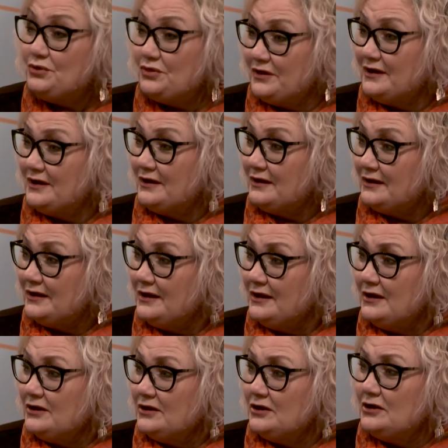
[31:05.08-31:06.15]
think,
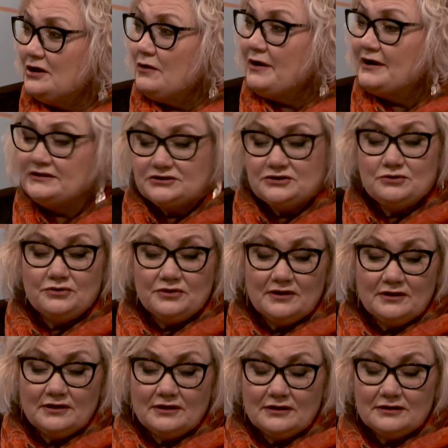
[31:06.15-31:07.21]
you know, I do
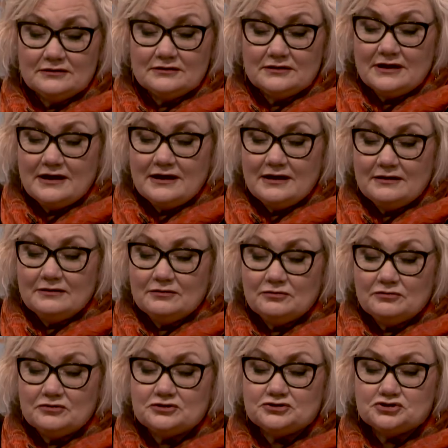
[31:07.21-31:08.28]
think
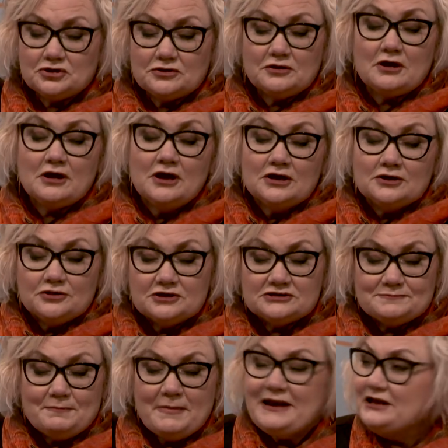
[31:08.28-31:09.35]
that
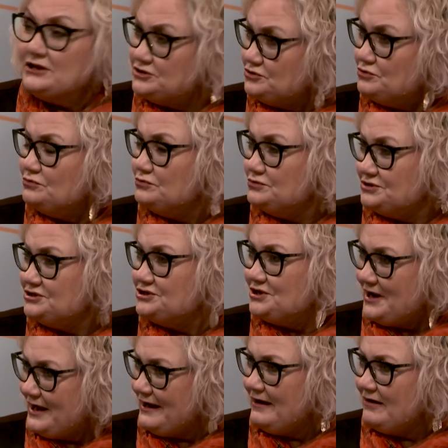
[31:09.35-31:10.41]
there's many tools as
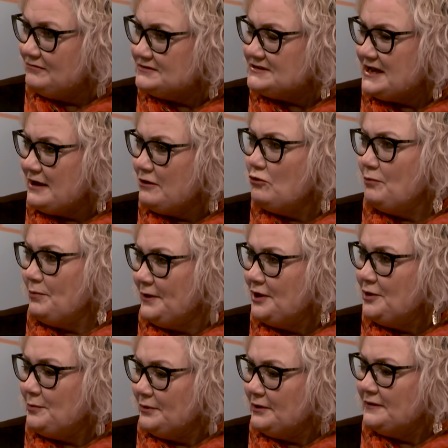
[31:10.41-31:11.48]
you have to help
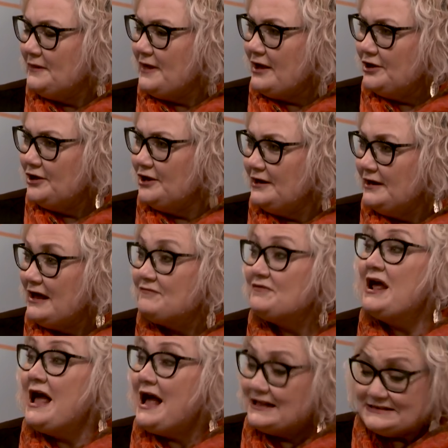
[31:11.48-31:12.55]
people in their early life
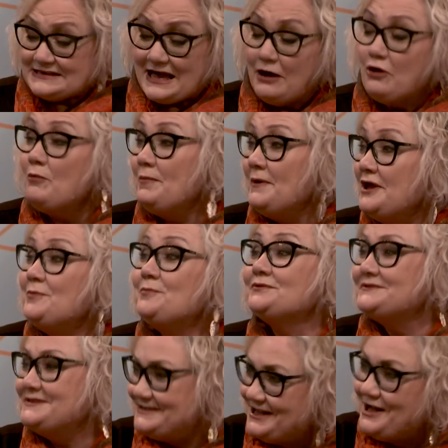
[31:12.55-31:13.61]
and to help
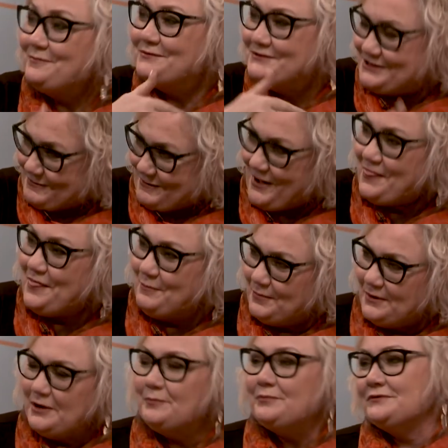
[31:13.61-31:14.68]
people discipleship other
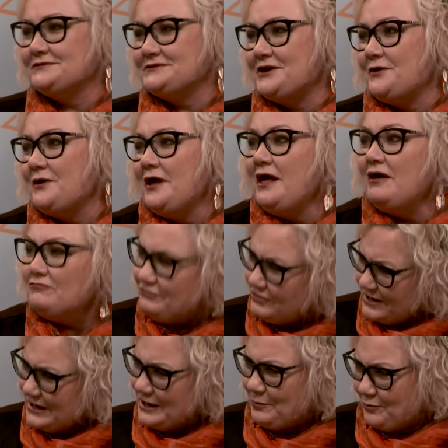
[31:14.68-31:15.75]
people. So
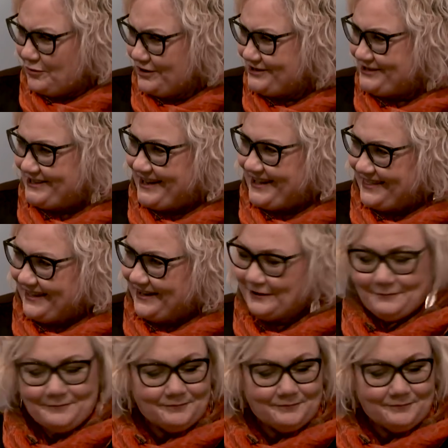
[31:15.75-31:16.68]
really appreciate that.